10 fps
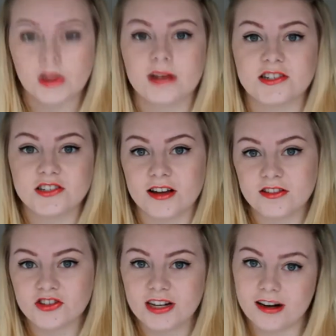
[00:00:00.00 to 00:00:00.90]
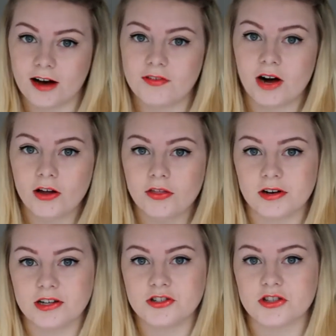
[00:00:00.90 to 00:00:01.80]
To start the channel off I
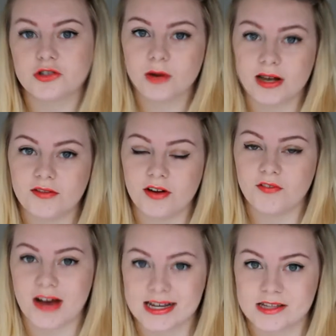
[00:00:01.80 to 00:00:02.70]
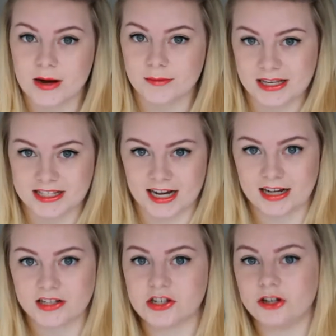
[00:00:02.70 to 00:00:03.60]
thought I'd do the 25 facts about me
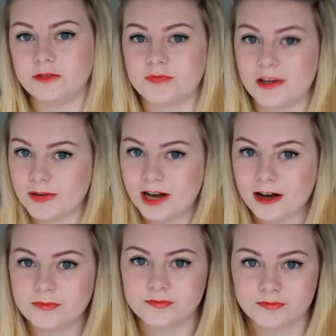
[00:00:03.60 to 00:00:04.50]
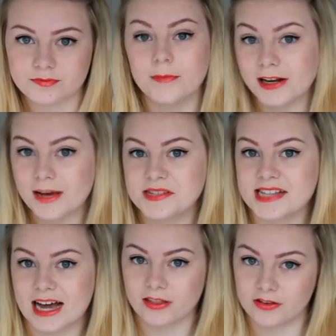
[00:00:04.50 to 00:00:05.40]
tag so here we go. My name is
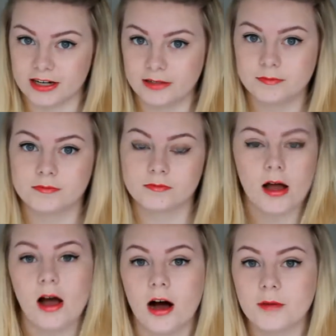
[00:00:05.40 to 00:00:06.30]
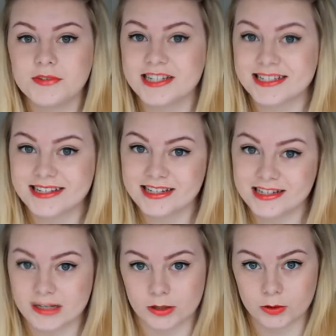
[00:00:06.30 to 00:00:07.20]
Catherine, I'm 16
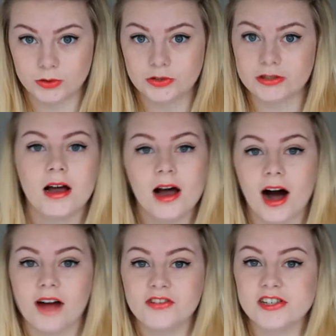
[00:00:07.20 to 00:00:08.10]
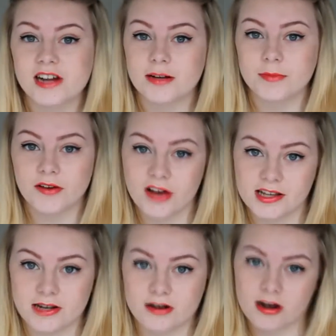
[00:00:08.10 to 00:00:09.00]
years old, I've just started my
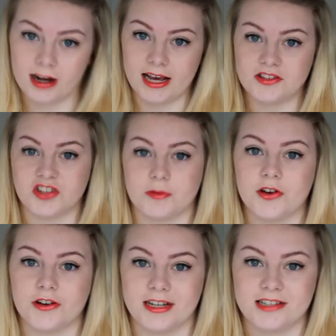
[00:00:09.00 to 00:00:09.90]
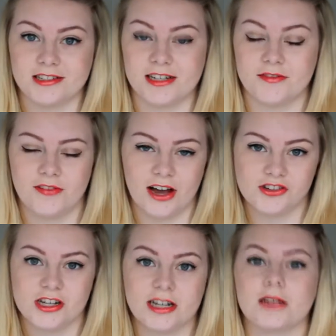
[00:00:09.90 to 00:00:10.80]
first year at college and I'm currently studying
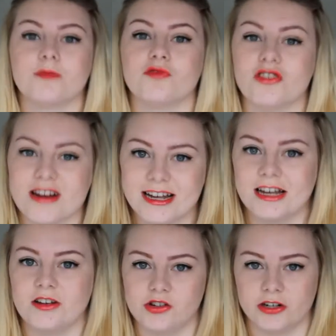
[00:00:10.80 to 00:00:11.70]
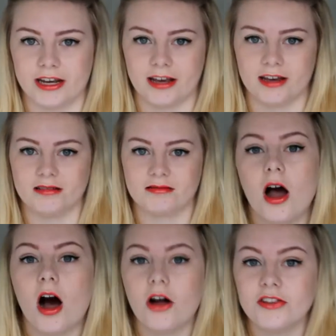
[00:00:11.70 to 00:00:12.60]
fashion and I'm really enjoying it.
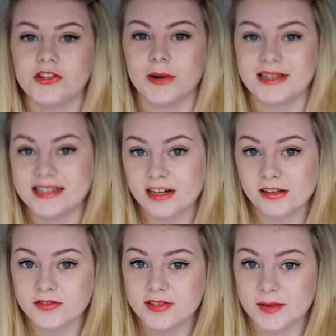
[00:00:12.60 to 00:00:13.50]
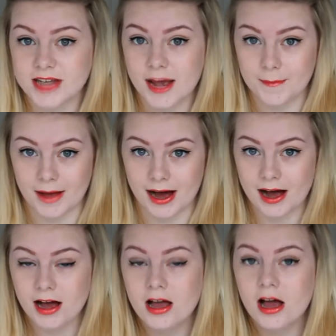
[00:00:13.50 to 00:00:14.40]
On the 29th of
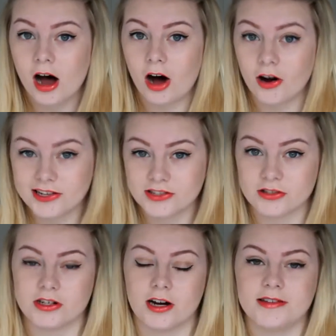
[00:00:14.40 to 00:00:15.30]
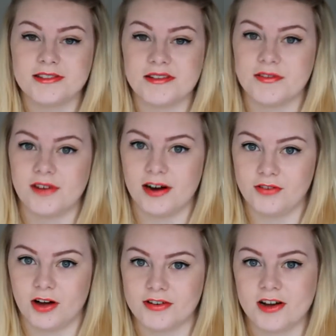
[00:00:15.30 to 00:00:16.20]
September I saw the
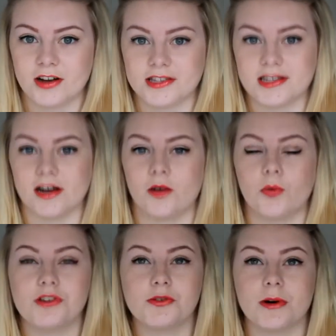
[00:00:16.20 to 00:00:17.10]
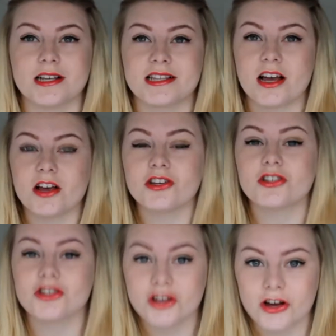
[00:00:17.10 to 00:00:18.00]
1975 live in concert, which was
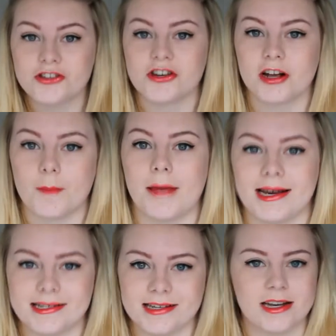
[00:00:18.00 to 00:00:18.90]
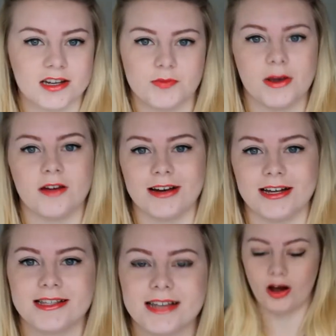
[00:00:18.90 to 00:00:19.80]
such an amazing
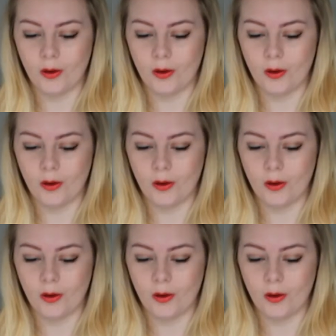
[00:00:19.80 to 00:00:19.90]
experience.